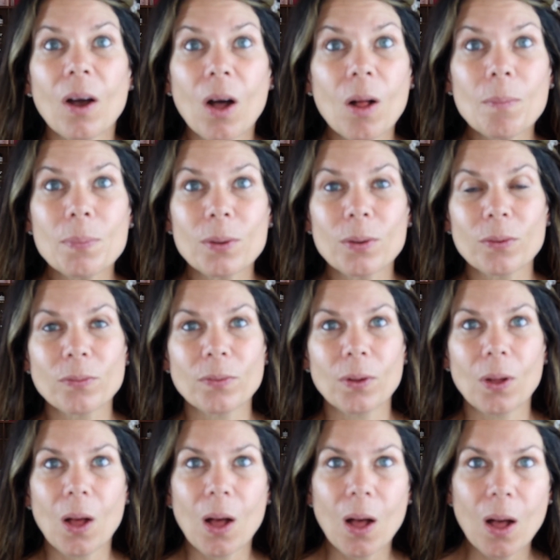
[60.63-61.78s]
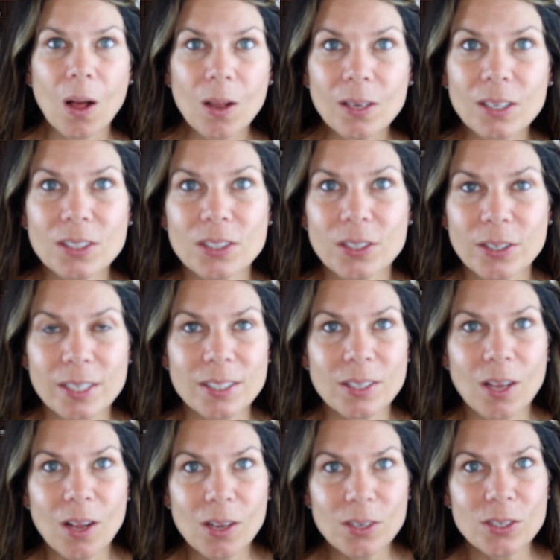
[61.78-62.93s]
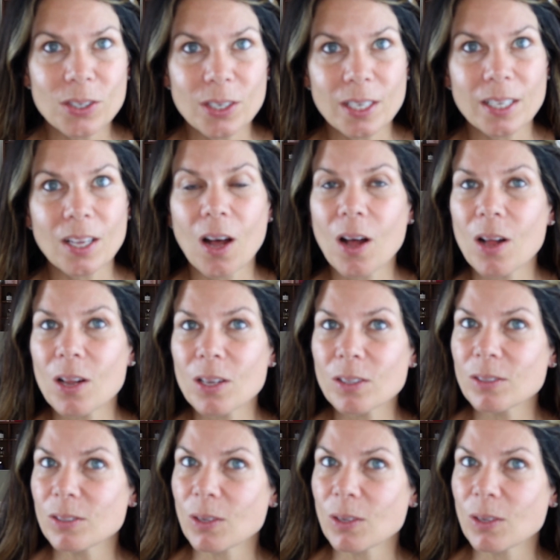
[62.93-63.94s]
all beautiful, all luxurious, all chic, all